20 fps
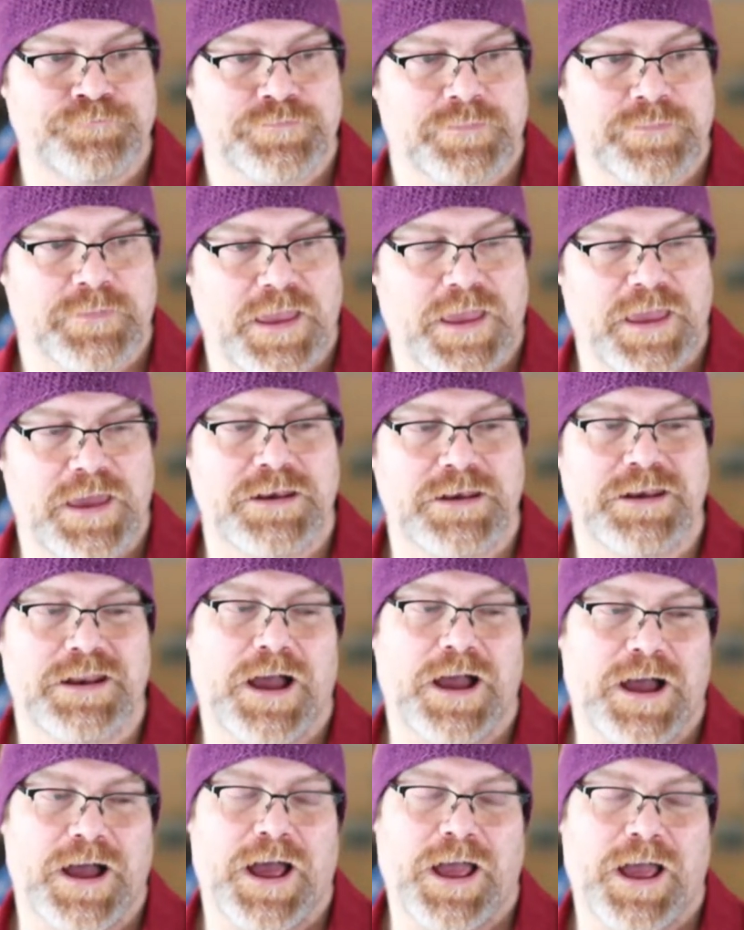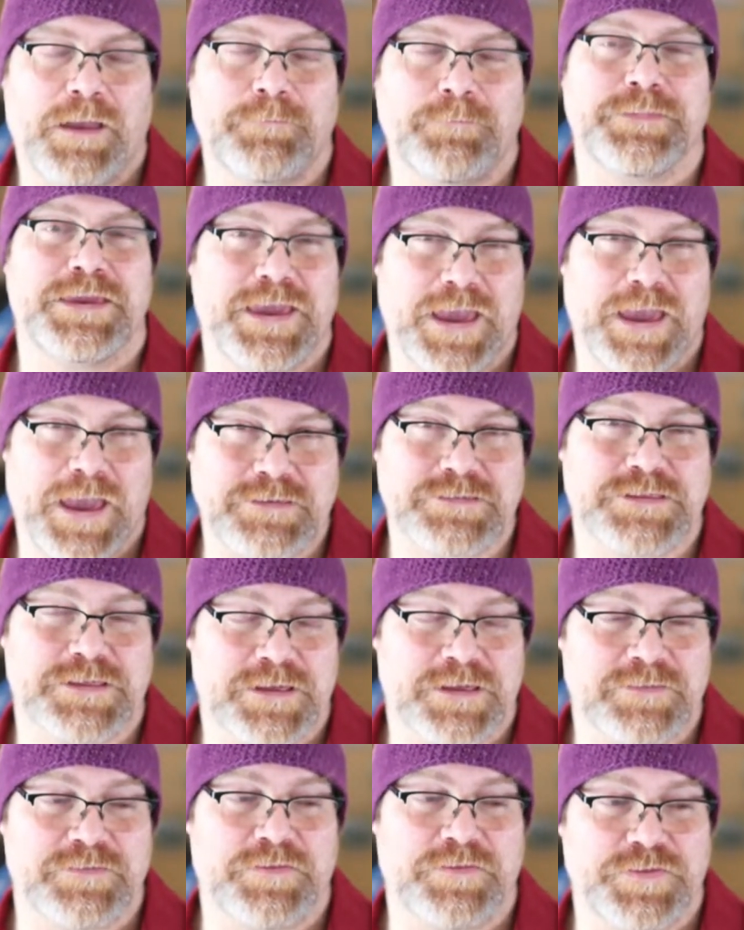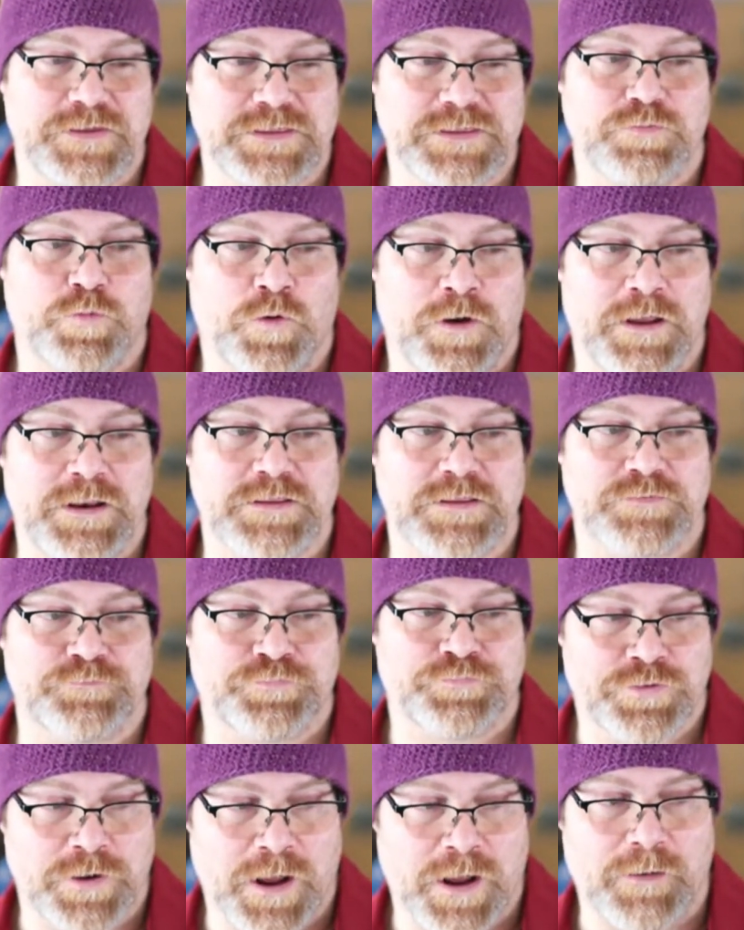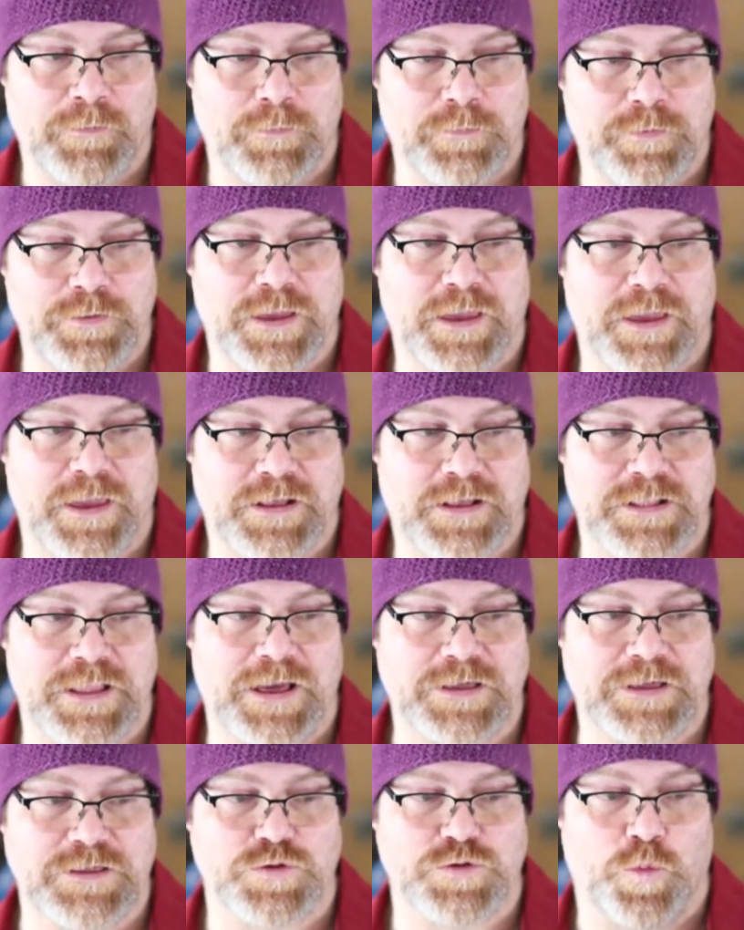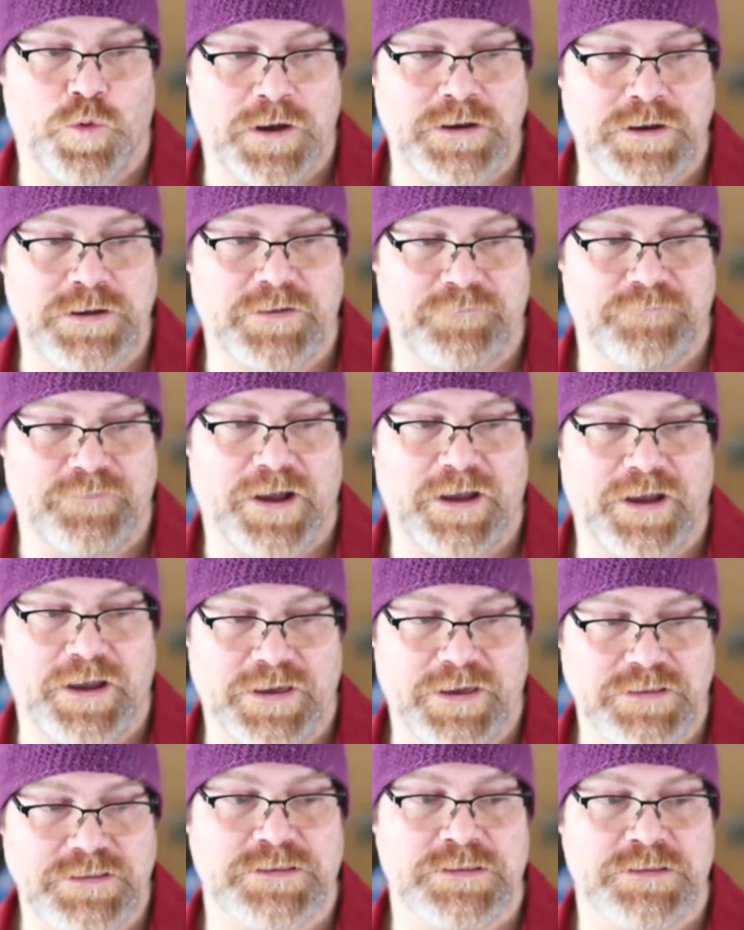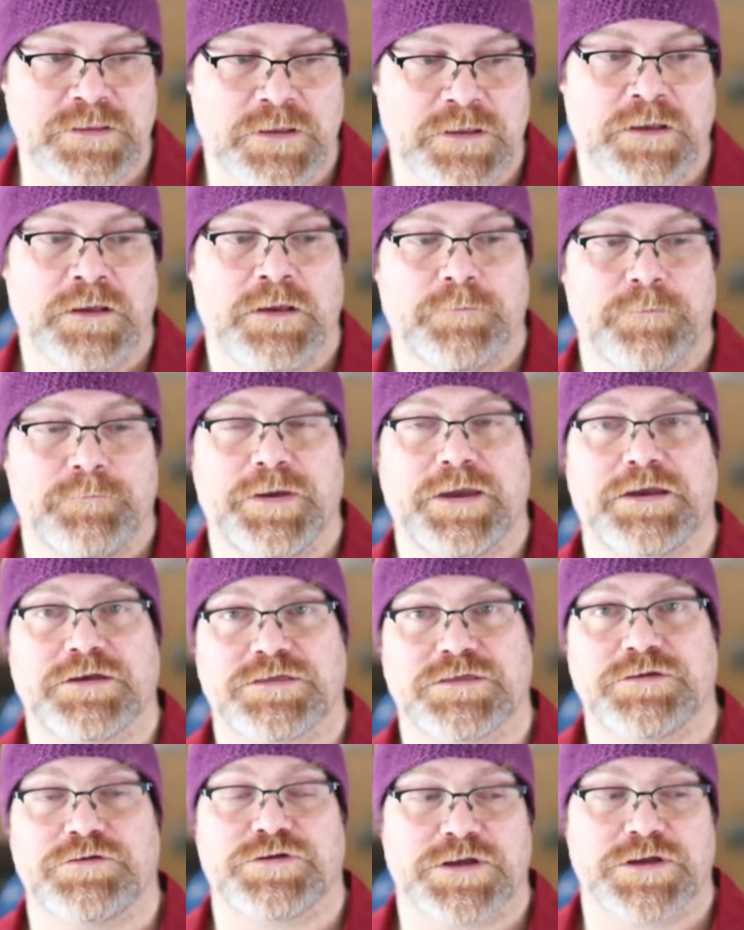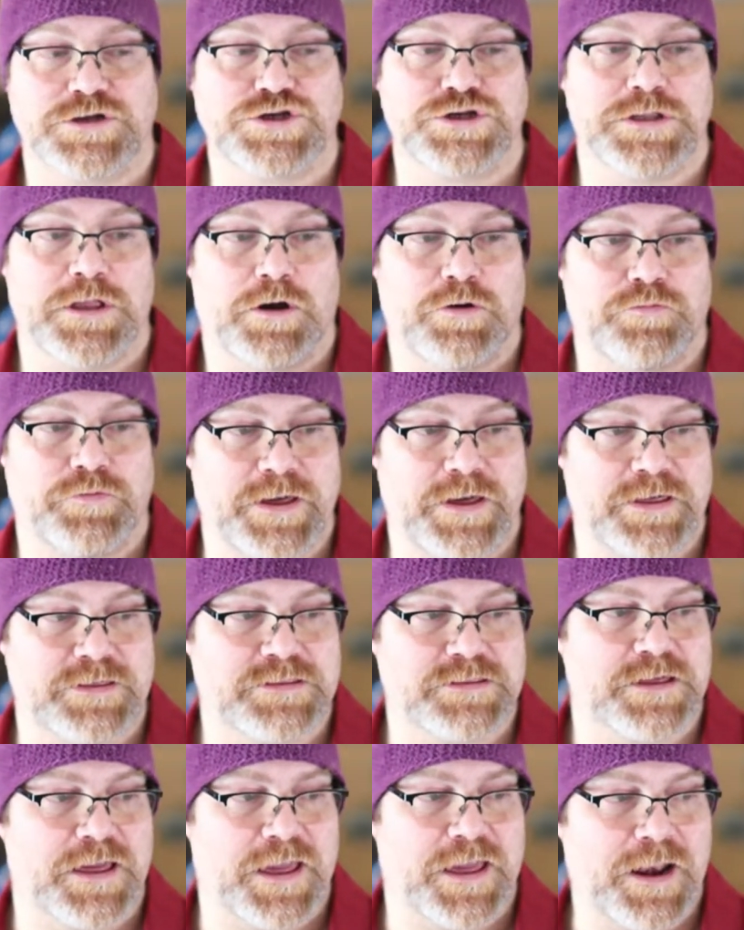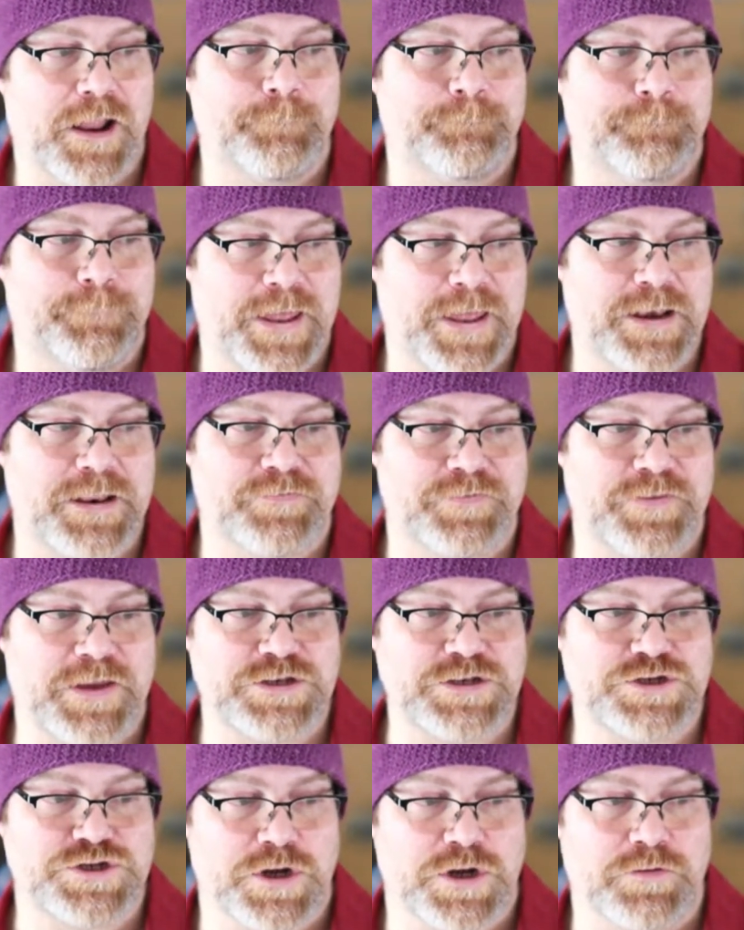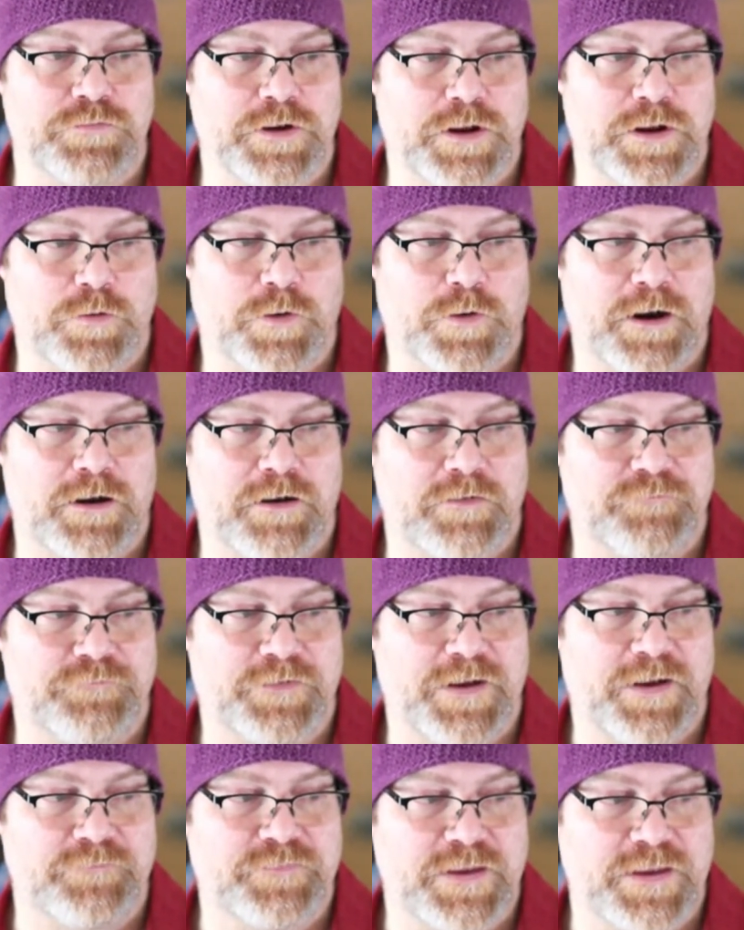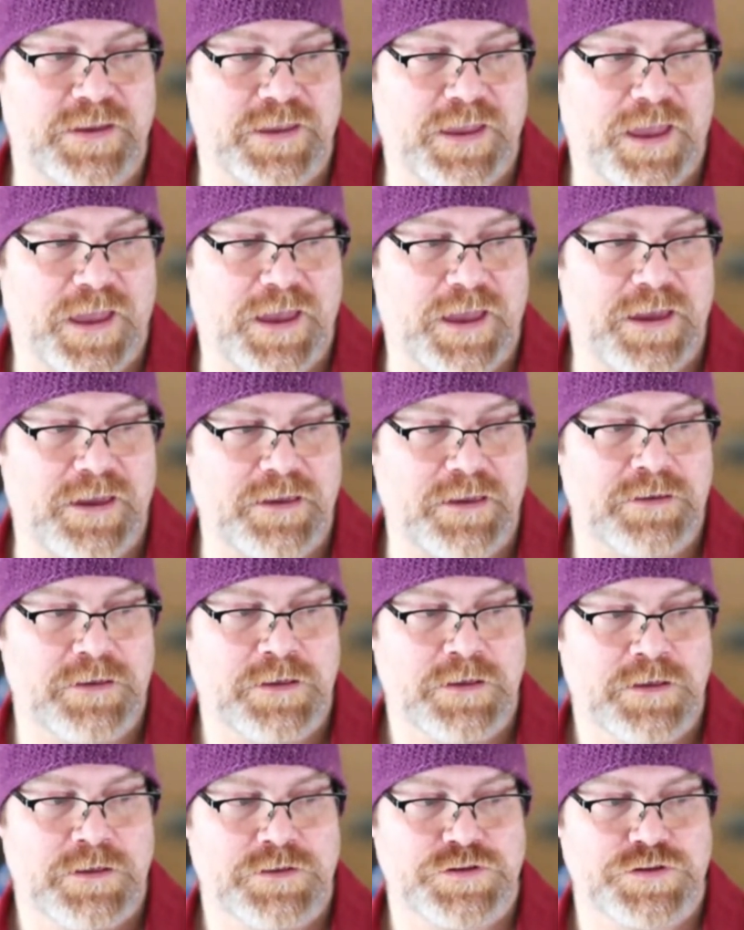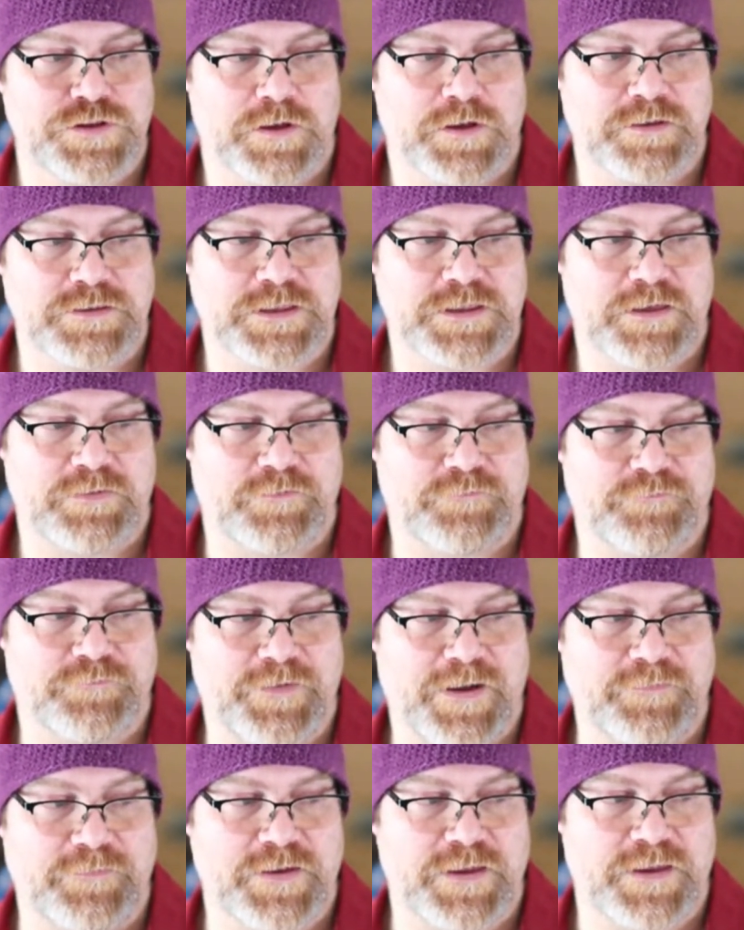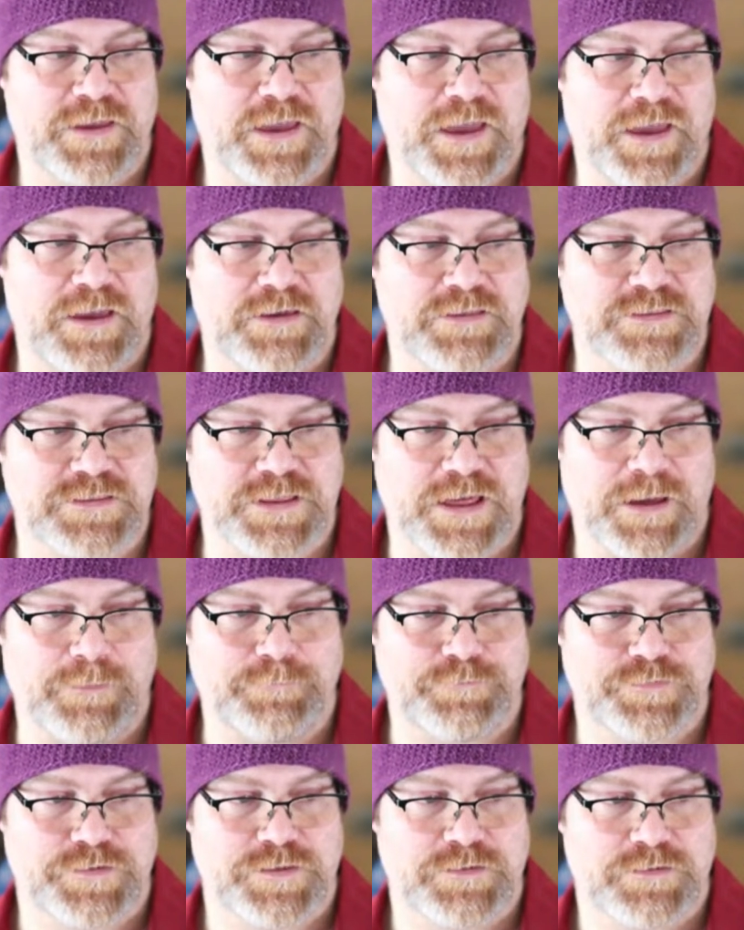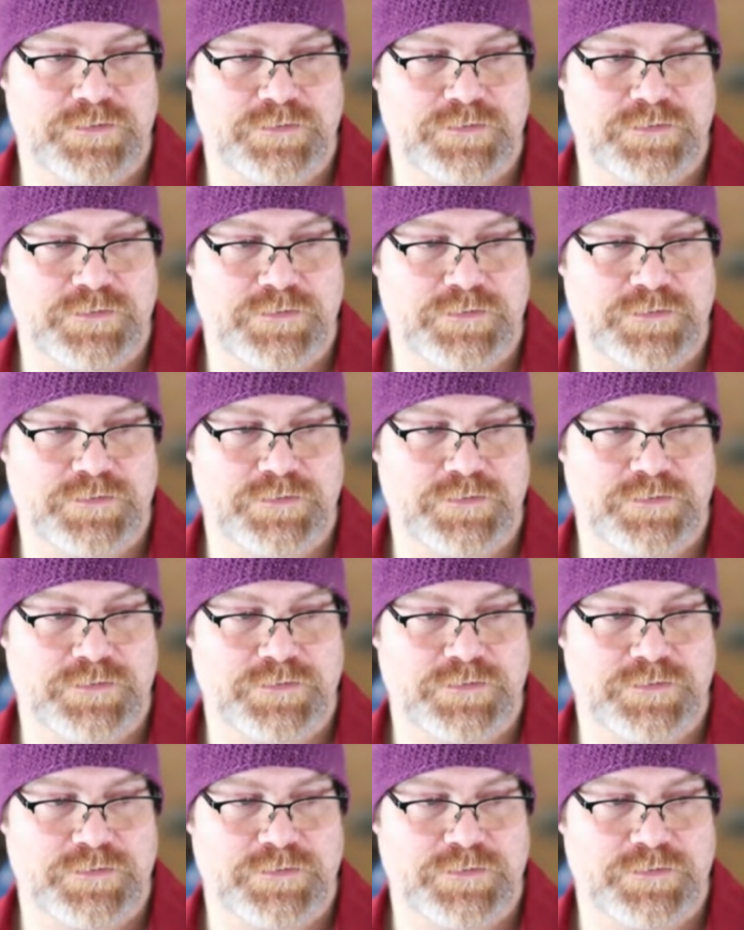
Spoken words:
And I'm guessing that this one is probably a class 1 device because they're such low risk. And I'm betting they don't require a 510K, so I'll say they're 510K exempt.